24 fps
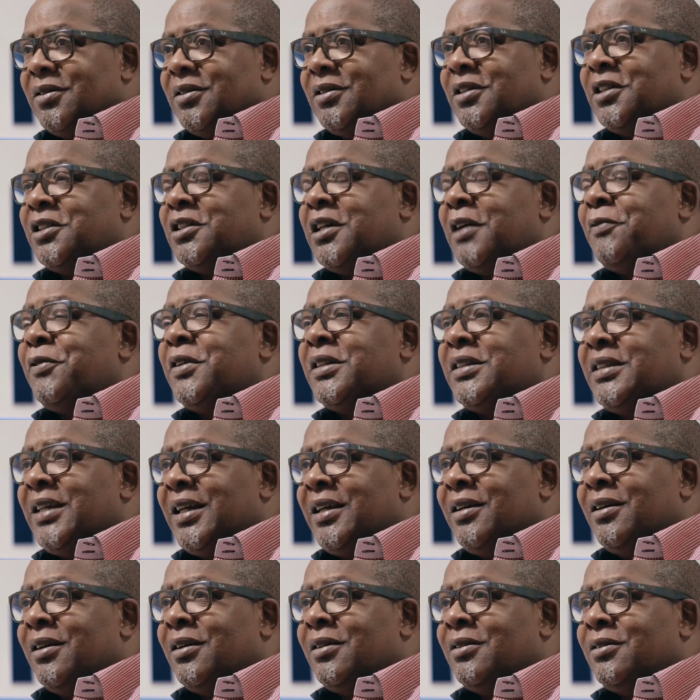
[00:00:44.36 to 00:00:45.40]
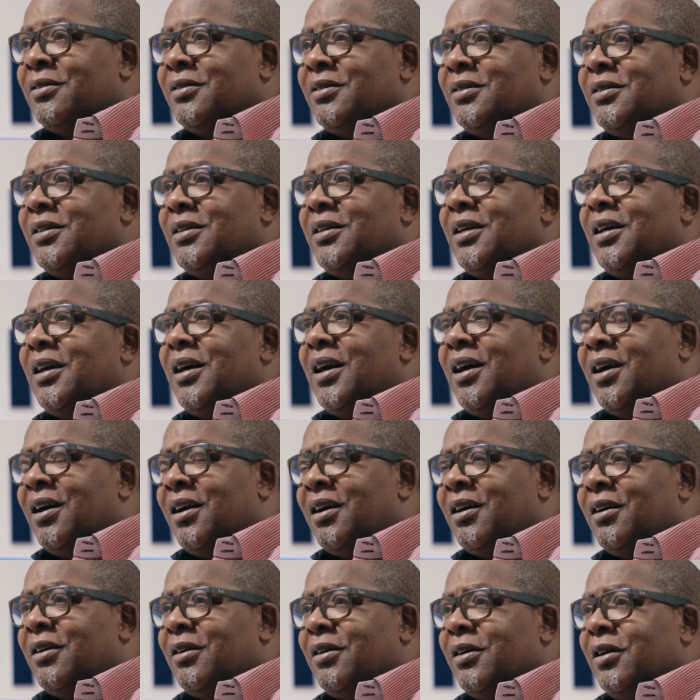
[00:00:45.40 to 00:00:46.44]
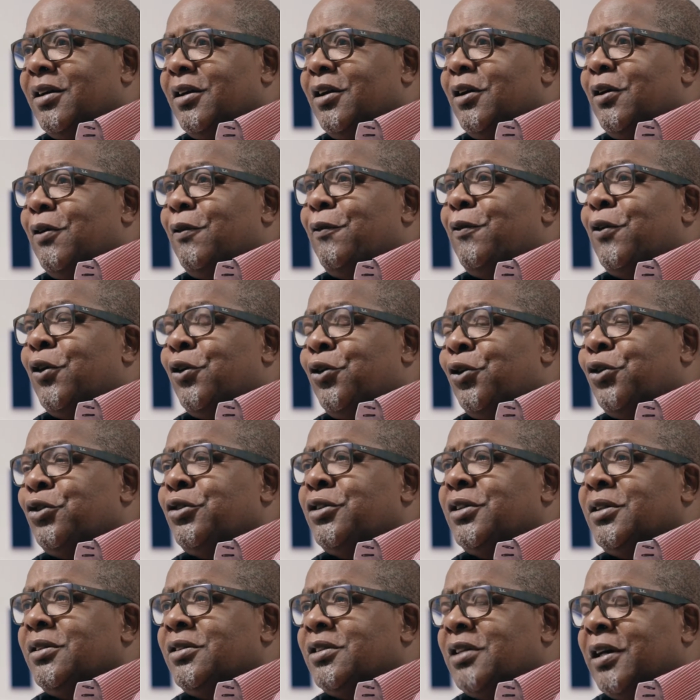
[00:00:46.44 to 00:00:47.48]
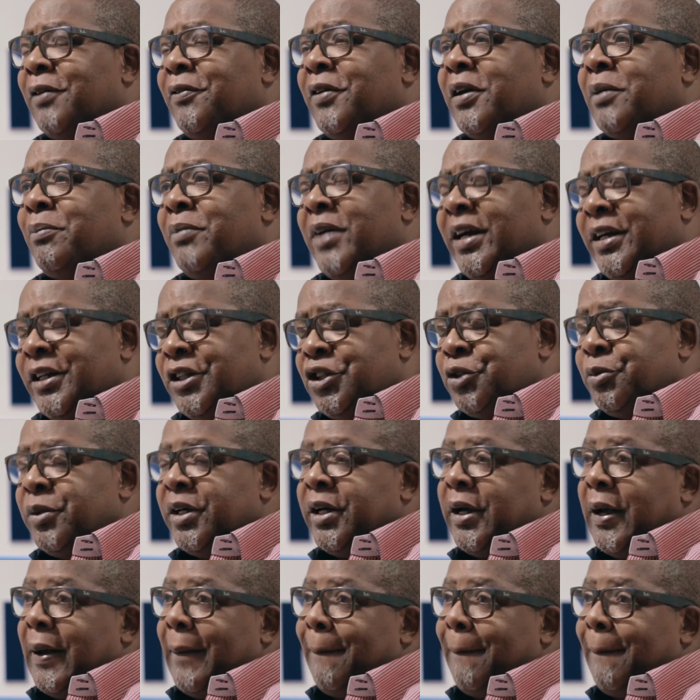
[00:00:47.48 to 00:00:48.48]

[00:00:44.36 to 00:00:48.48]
the traffic signal are for road traffic management.